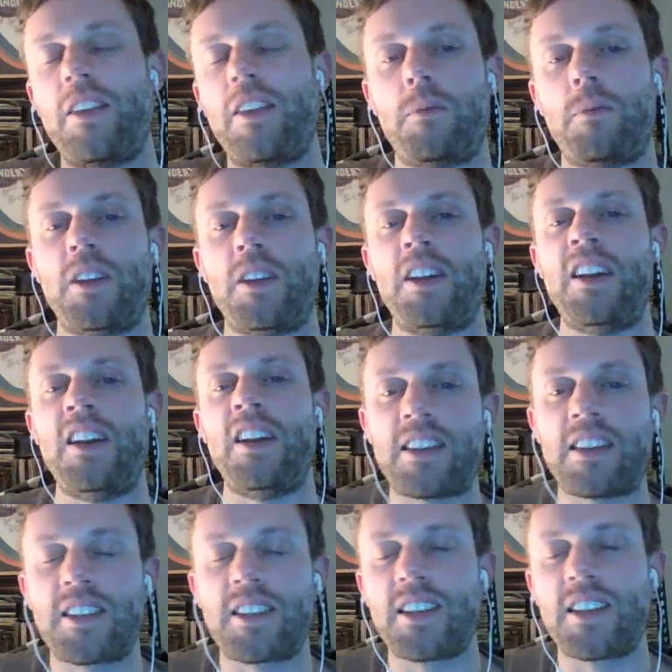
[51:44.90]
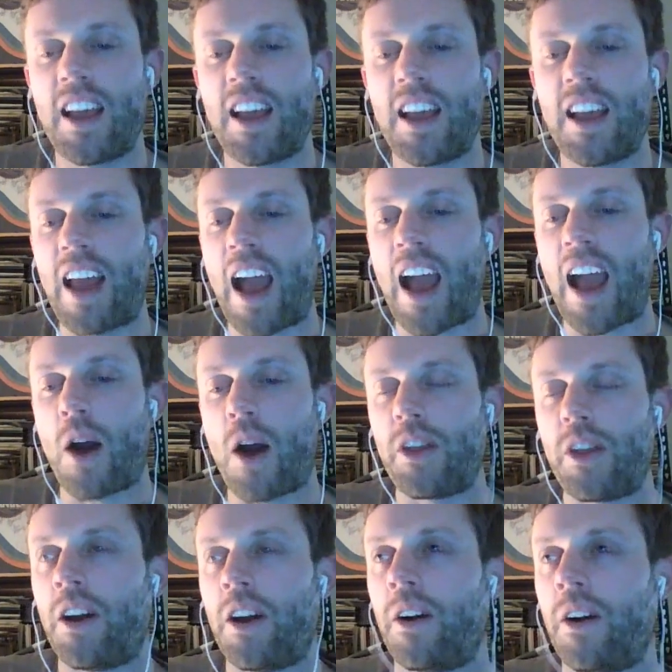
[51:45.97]
the Nets and how
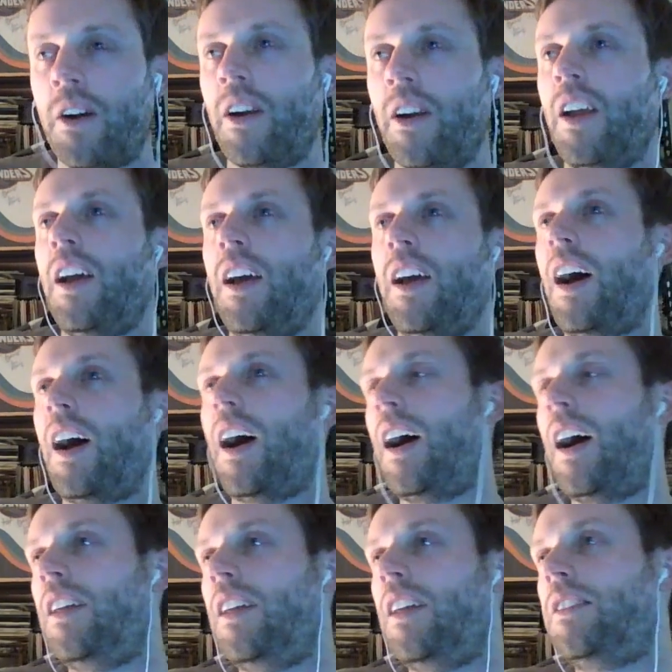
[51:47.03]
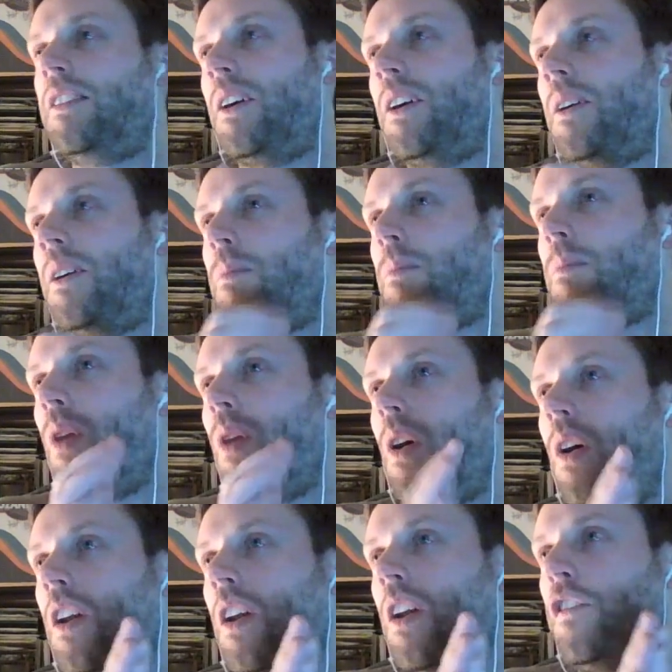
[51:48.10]
they're
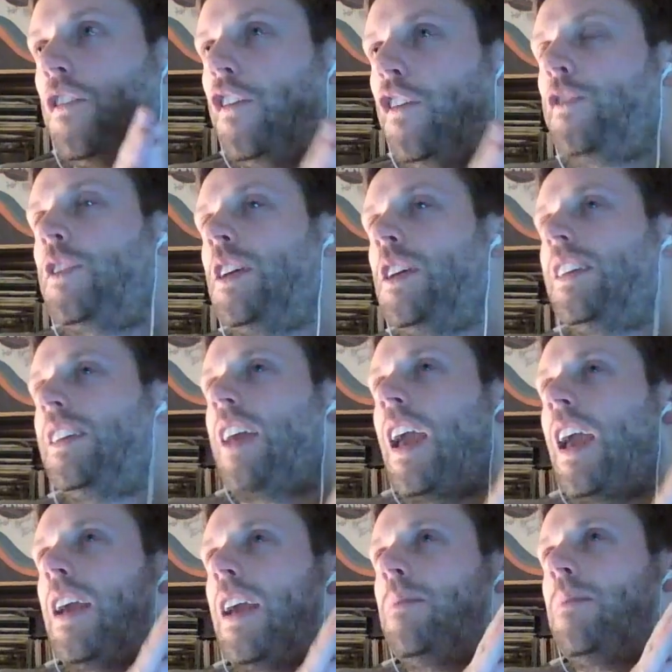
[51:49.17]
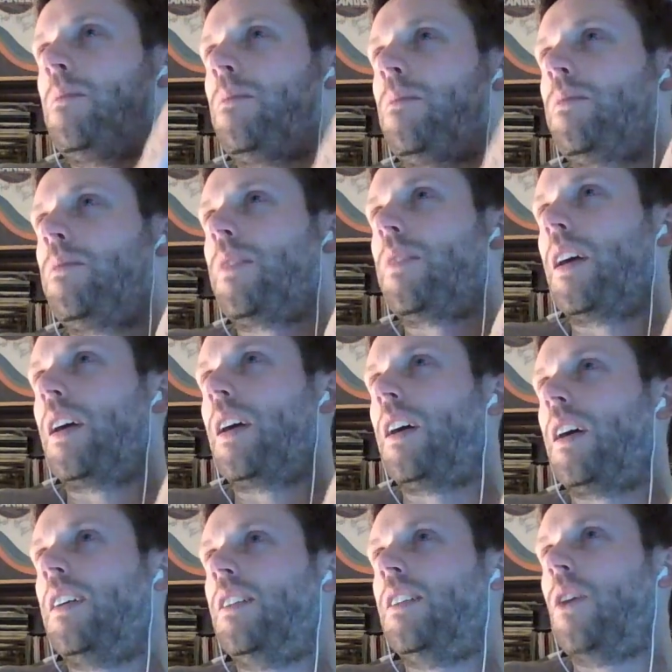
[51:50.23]
on a 15-game
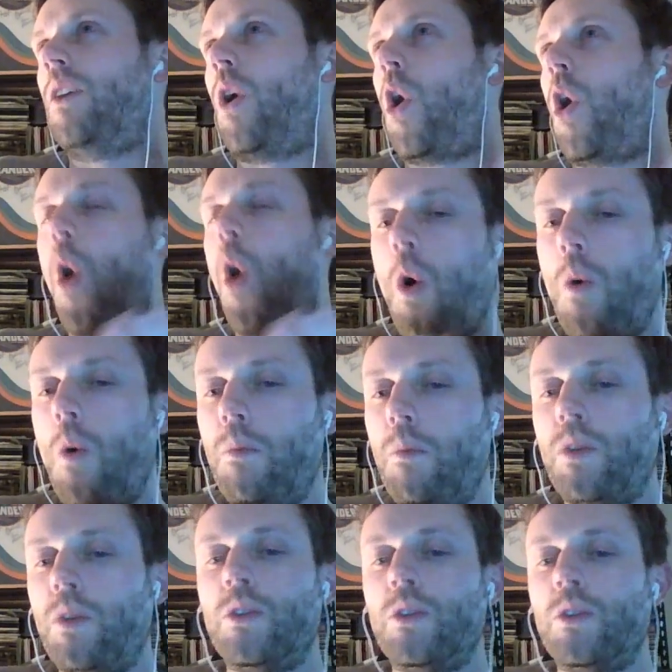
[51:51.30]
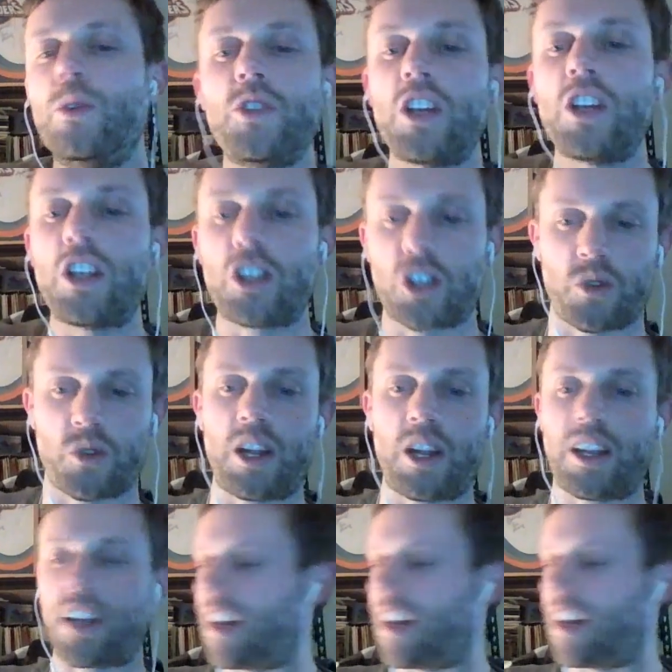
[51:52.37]
home losing
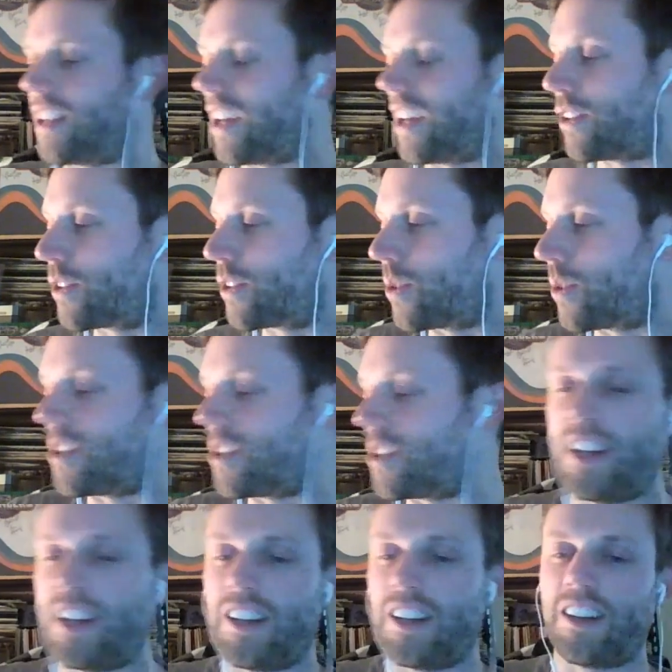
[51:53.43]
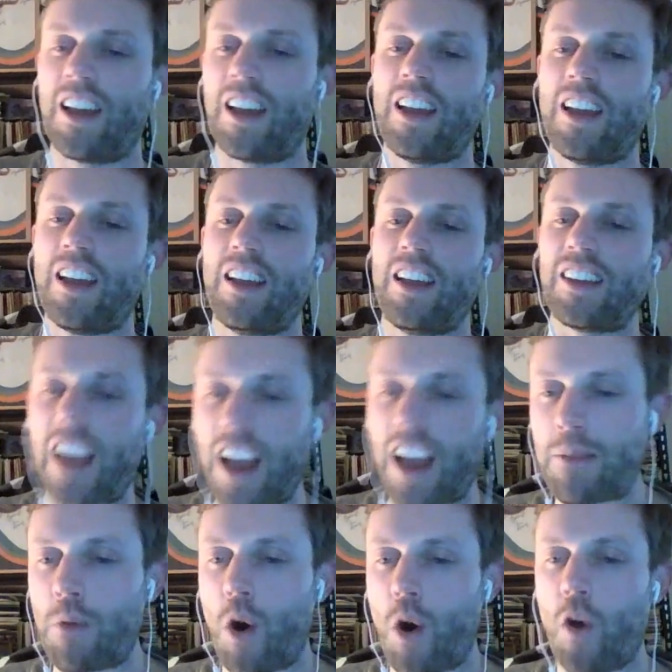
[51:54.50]
streak, and I think a
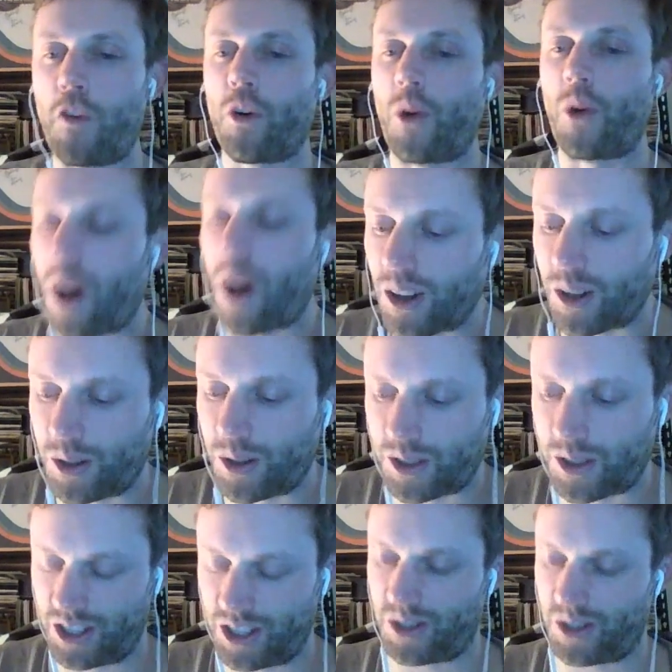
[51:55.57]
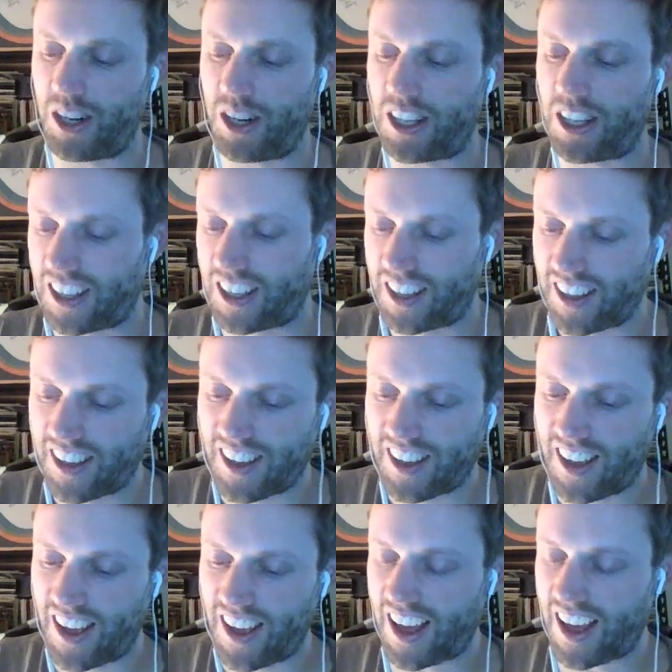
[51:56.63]
13-game overall losing streak,
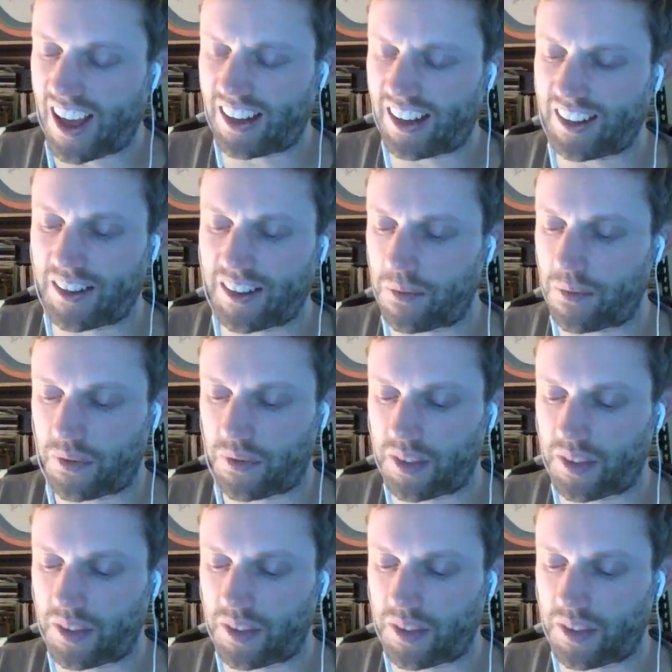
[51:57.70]
and